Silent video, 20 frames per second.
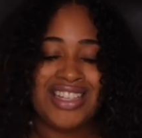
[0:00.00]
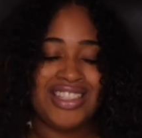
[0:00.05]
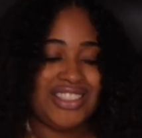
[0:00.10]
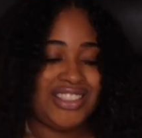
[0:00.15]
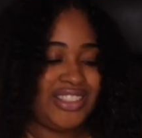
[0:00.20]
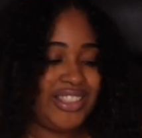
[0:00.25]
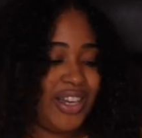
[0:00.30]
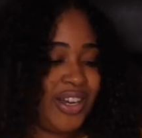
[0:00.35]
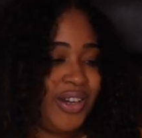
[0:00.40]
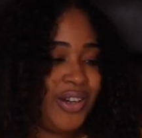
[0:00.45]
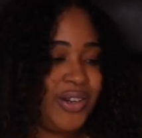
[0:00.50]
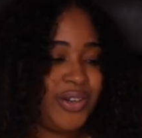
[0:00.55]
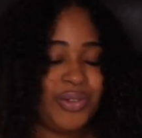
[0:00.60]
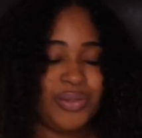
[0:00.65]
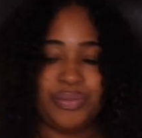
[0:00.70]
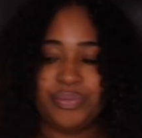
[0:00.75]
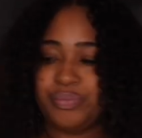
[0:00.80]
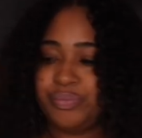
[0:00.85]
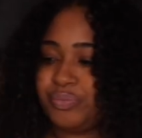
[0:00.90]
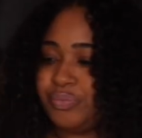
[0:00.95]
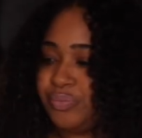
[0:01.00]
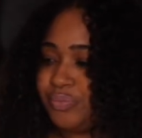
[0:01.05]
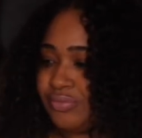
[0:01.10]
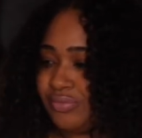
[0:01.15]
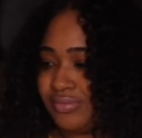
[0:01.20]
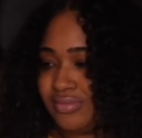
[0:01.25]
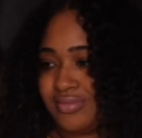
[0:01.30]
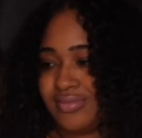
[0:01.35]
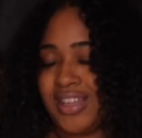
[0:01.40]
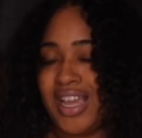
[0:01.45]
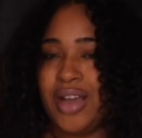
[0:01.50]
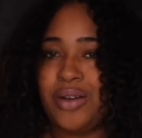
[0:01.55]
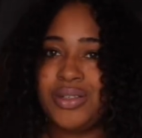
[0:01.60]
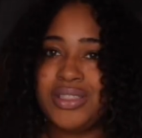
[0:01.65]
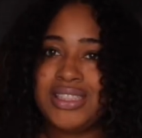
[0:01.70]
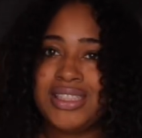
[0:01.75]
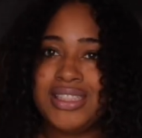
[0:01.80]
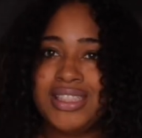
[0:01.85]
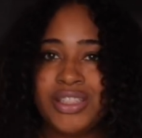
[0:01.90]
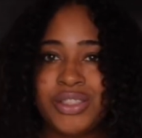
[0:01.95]
So I
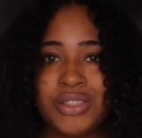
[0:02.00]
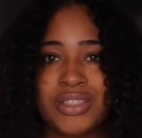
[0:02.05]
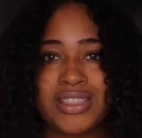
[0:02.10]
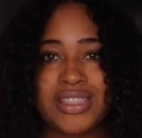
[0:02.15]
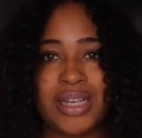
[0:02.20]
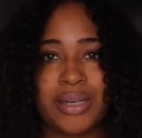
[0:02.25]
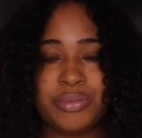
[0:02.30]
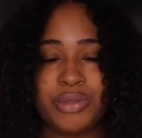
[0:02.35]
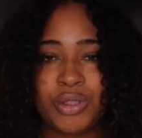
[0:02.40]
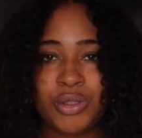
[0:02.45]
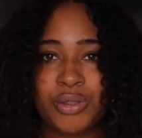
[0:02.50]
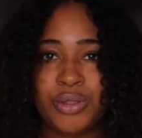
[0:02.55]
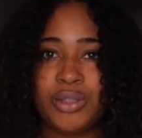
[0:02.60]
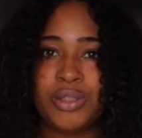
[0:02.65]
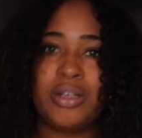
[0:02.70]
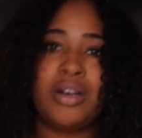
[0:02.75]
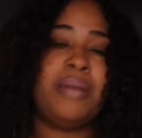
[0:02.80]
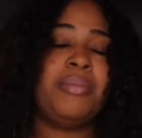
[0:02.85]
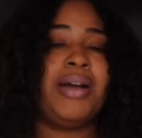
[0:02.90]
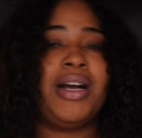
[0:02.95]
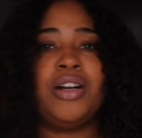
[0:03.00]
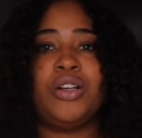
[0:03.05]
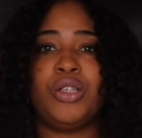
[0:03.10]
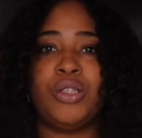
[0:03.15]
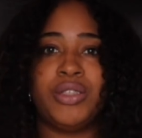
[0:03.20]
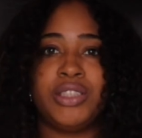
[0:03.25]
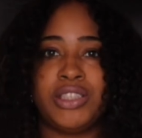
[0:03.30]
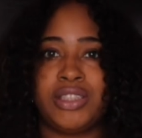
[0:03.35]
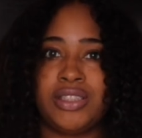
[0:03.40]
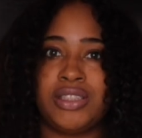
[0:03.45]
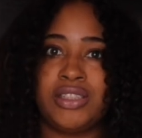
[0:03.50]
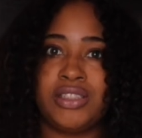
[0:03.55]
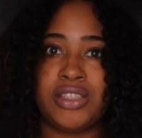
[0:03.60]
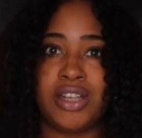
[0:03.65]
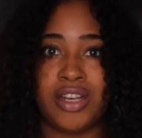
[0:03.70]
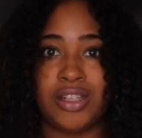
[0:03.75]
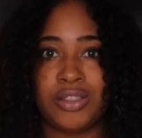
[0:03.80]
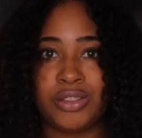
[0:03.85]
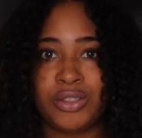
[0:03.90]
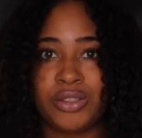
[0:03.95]
was a little skeptical about going to the
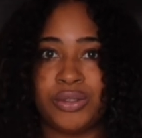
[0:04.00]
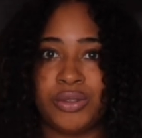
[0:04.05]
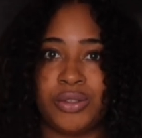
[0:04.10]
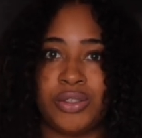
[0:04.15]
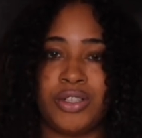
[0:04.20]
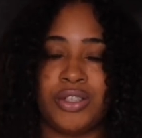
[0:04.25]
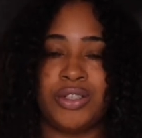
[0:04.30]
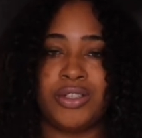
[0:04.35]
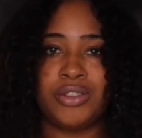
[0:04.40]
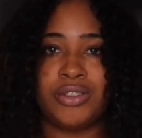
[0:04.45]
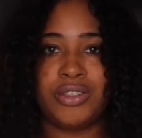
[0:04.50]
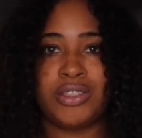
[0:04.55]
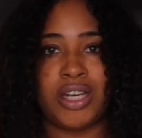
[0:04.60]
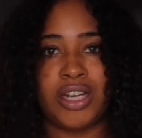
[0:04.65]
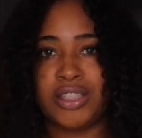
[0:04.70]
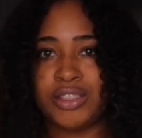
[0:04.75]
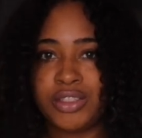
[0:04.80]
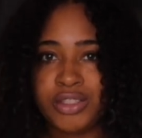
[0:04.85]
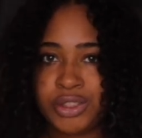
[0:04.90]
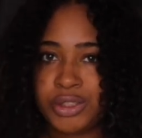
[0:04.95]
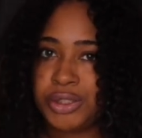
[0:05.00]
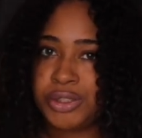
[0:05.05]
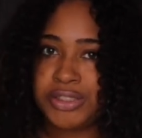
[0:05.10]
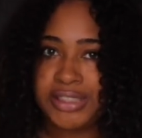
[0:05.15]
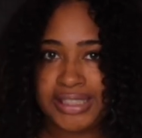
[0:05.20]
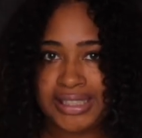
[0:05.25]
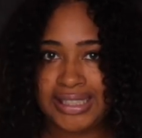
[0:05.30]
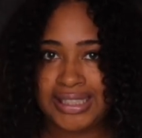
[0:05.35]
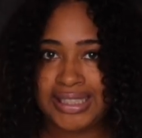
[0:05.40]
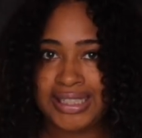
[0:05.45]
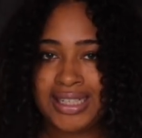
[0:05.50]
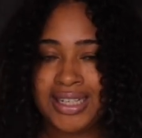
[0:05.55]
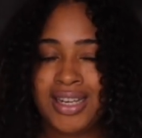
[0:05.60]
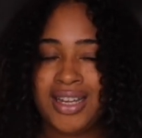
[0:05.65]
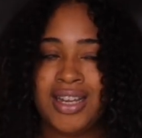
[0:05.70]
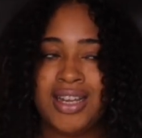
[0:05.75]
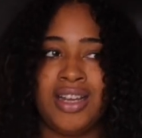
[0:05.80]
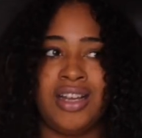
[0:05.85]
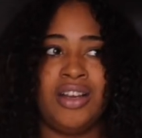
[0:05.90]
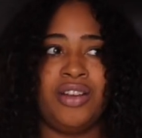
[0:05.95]
dollar store or Dollar Tree
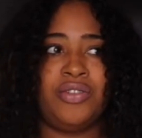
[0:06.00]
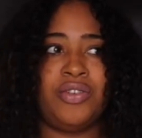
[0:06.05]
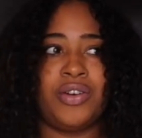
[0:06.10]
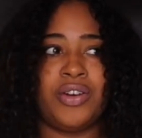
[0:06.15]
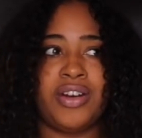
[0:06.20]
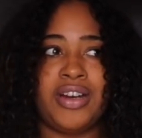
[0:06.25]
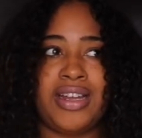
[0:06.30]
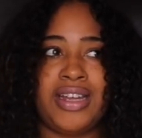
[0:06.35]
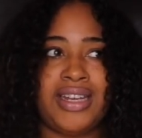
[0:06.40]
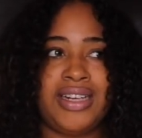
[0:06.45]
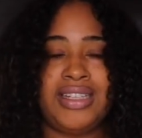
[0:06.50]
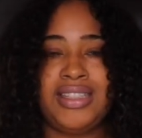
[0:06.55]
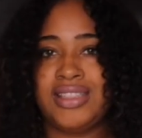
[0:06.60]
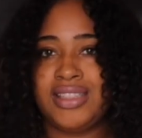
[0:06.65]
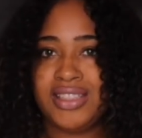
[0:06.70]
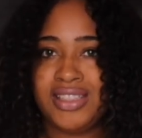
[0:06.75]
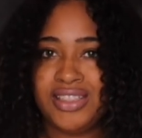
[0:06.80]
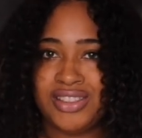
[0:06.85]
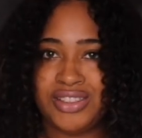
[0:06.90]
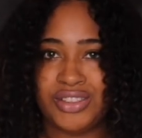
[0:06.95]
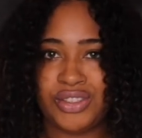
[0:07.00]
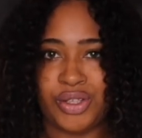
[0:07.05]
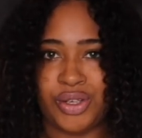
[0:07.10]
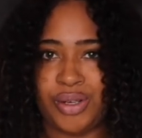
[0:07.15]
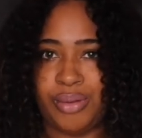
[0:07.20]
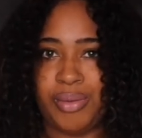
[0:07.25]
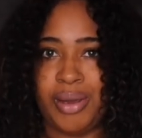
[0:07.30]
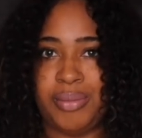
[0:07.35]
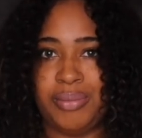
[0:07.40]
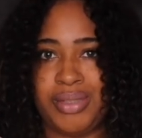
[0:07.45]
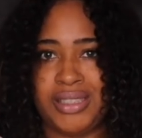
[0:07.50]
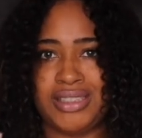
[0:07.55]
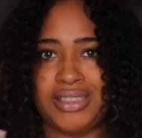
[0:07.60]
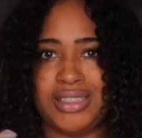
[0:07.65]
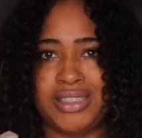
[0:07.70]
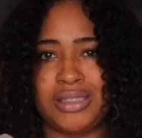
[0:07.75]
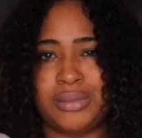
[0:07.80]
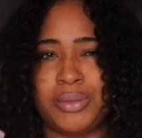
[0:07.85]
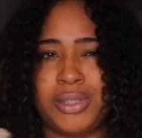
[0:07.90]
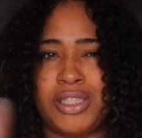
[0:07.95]
for anything concerning my
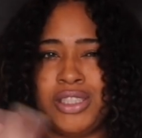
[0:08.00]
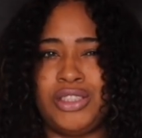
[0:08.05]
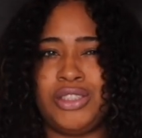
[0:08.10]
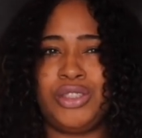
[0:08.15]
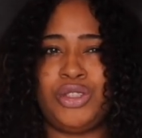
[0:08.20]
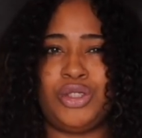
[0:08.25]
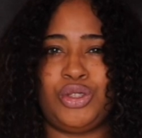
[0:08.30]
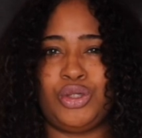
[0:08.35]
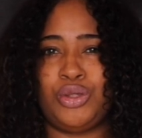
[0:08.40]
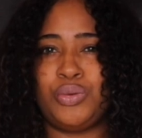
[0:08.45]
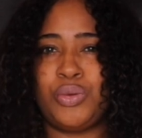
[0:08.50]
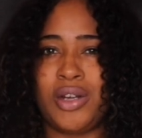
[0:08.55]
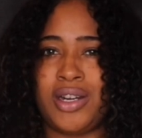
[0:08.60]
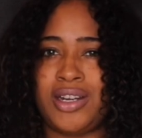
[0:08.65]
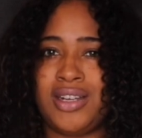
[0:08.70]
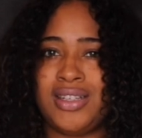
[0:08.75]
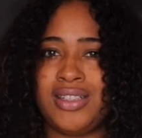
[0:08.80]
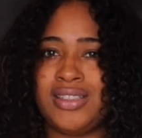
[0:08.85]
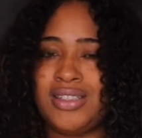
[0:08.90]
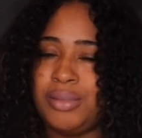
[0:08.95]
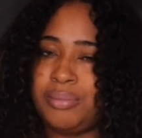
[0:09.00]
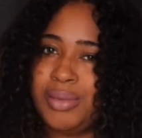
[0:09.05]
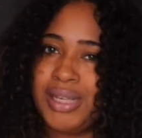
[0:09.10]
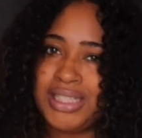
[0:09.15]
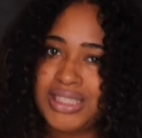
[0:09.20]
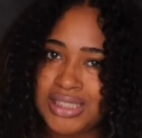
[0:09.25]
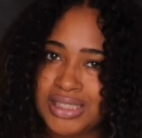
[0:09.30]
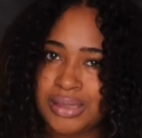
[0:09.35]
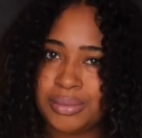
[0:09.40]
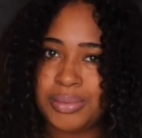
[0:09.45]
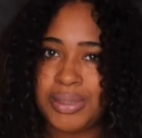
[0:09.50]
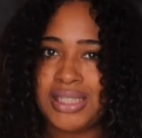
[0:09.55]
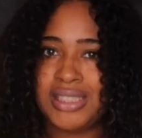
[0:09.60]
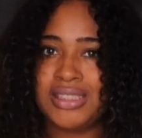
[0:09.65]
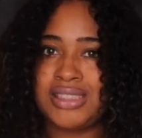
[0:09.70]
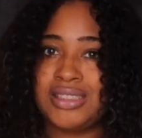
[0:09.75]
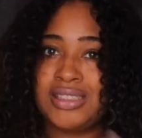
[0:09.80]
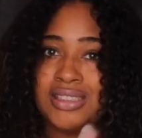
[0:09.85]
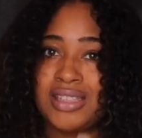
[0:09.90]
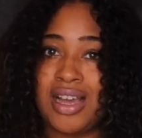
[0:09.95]
business because you want the best of the
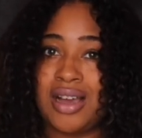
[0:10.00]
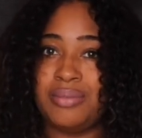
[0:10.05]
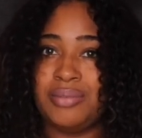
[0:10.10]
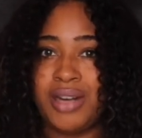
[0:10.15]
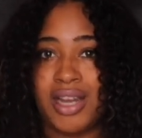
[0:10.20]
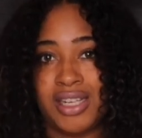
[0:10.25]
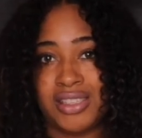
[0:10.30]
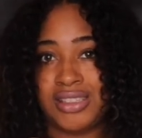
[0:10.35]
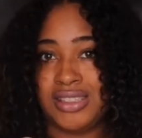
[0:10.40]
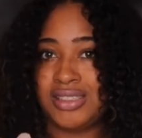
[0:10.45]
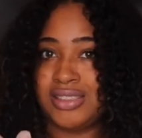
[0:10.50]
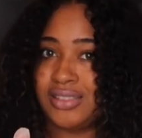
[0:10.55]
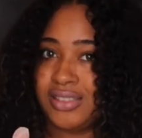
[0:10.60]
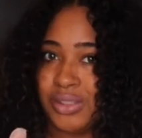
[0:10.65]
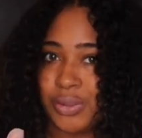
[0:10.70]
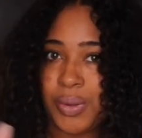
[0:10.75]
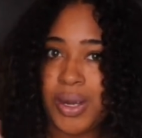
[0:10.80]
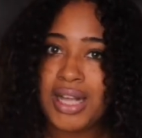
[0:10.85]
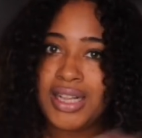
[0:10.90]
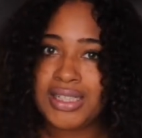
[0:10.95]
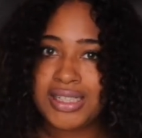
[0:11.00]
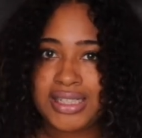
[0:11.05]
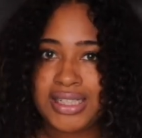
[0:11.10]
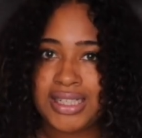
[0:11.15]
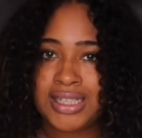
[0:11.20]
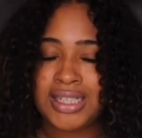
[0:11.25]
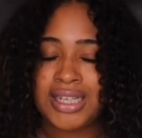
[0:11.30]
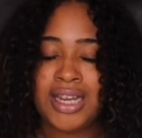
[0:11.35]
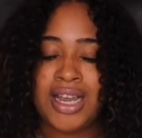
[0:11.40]
best and top-notch quality.